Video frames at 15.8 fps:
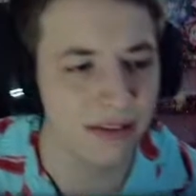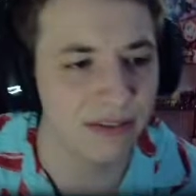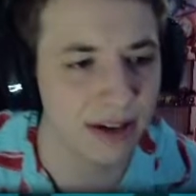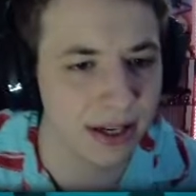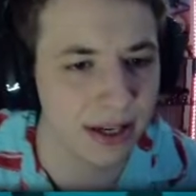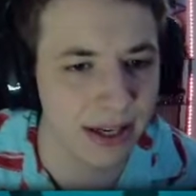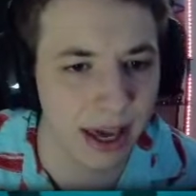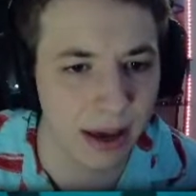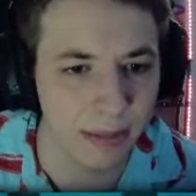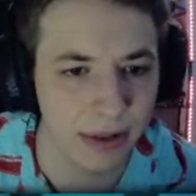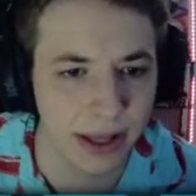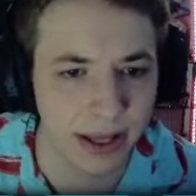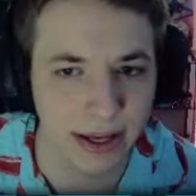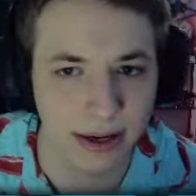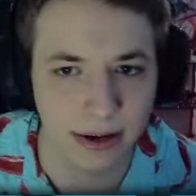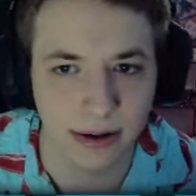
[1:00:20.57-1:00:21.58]
uh,
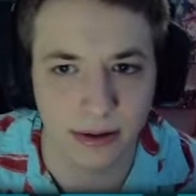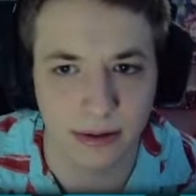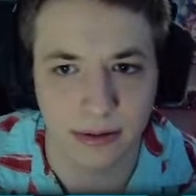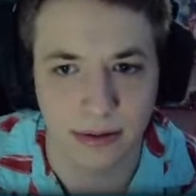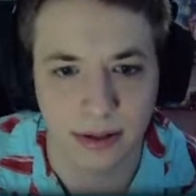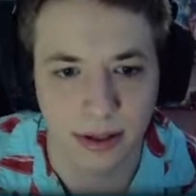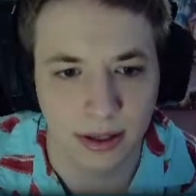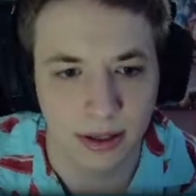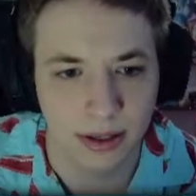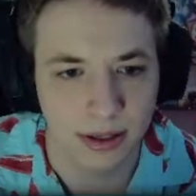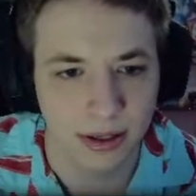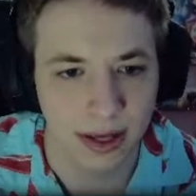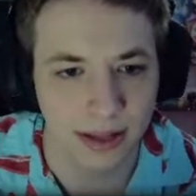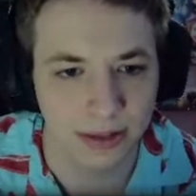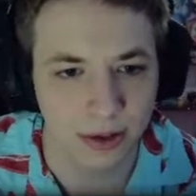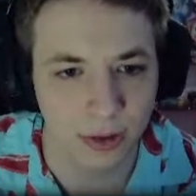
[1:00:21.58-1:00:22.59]
gameplay here.
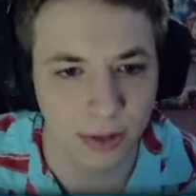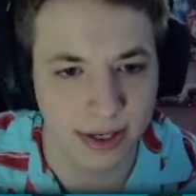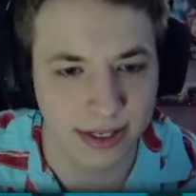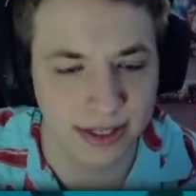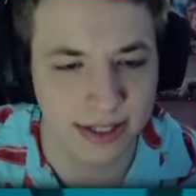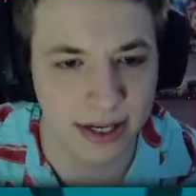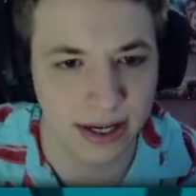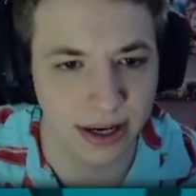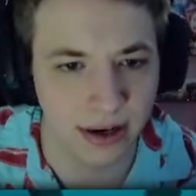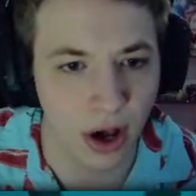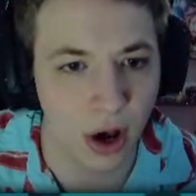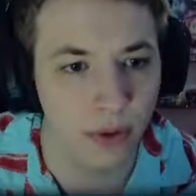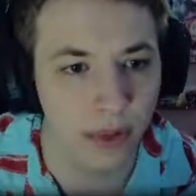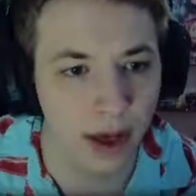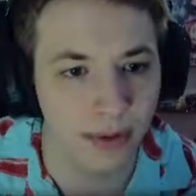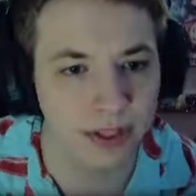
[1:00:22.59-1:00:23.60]
Got the quest done.
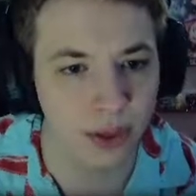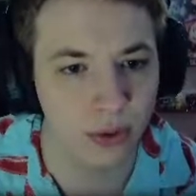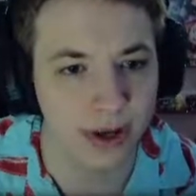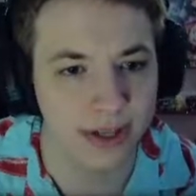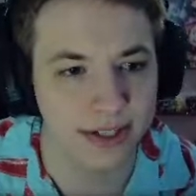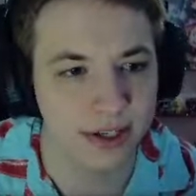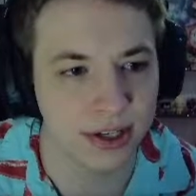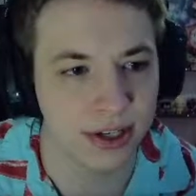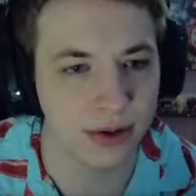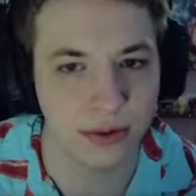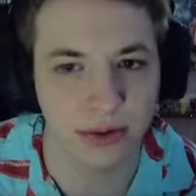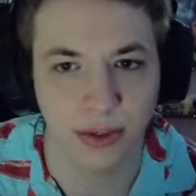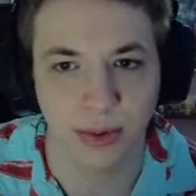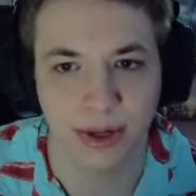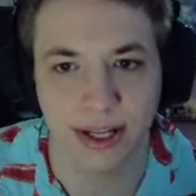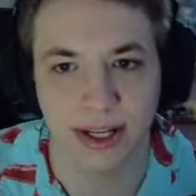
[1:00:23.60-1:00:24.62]
Oh, that was a quest too,
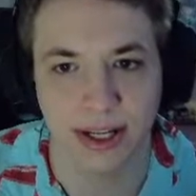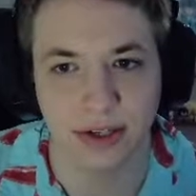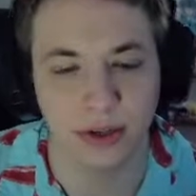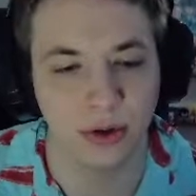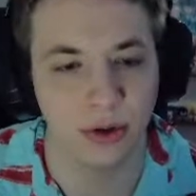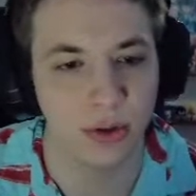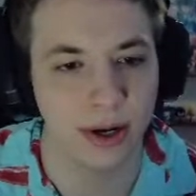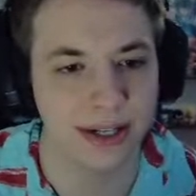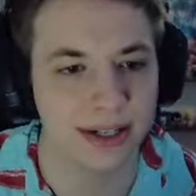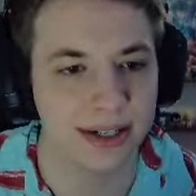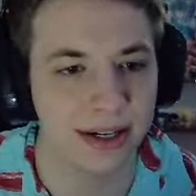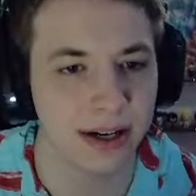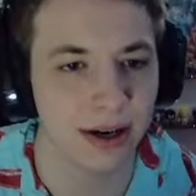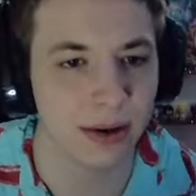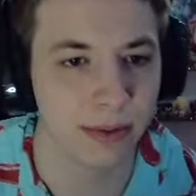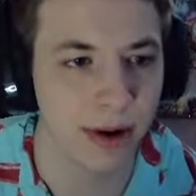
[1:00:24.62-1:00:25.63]
so we're gonna get two quests
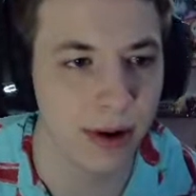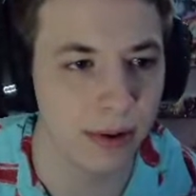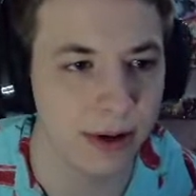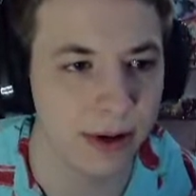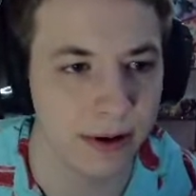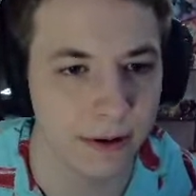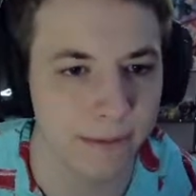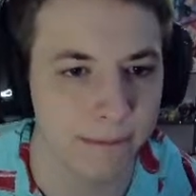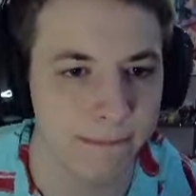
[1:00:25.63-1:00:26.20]
done in a row here.